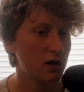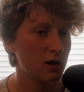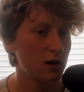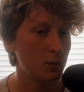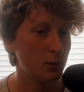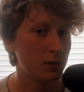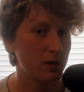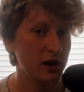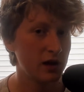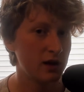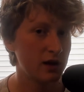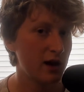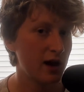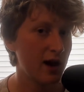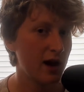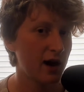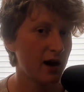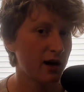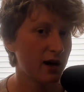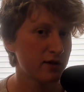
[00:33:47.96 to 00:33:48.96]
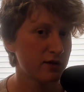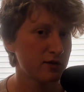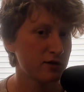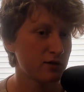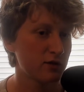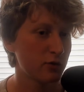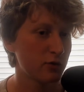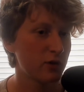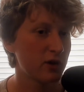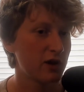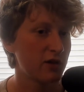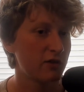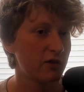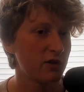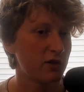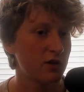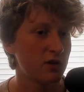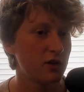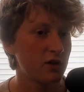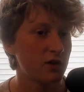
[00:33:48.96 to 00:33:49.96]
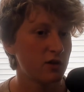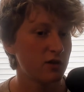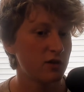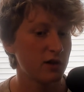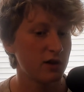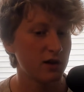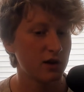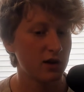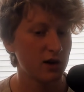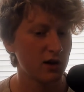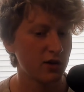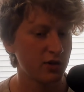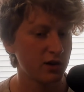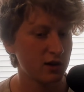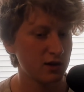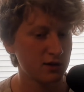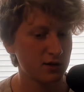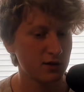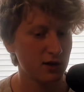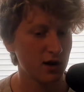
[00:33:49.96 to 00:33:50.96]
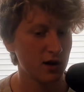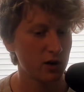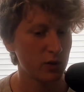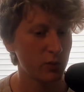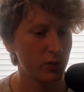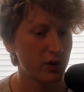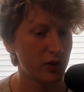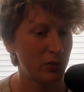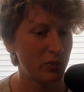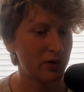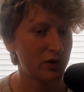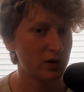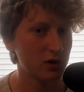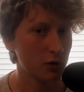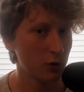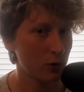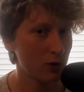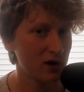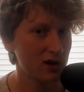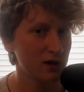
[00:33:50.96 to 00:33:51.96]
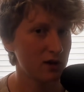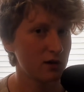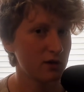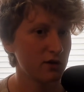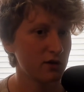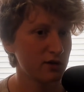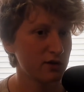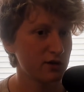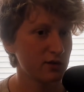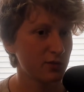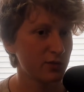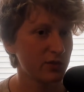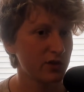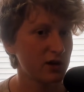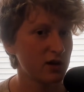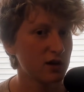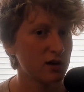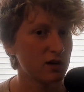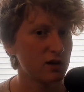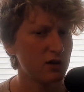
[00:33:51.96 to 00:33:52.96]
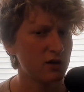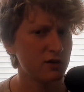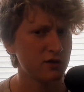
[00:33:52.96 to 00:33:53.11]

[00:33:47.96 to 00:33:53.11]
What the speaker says: being ass or whatever, like I think Scottie Pippen quit or something,